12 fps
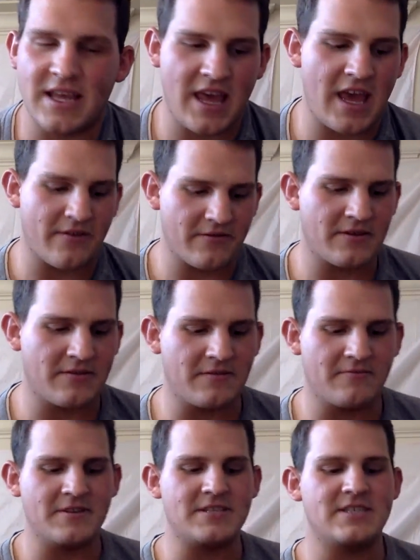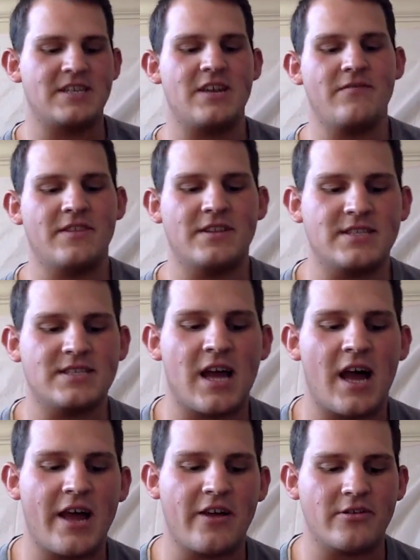they can't receive the
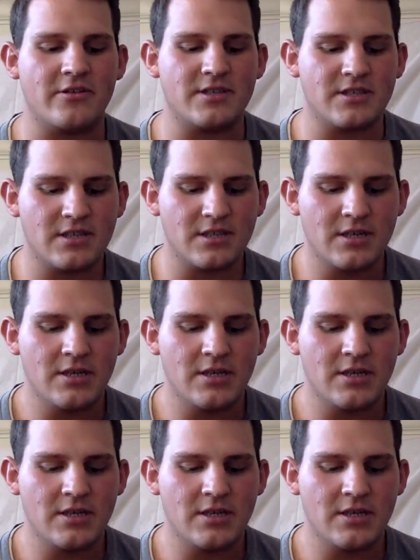desired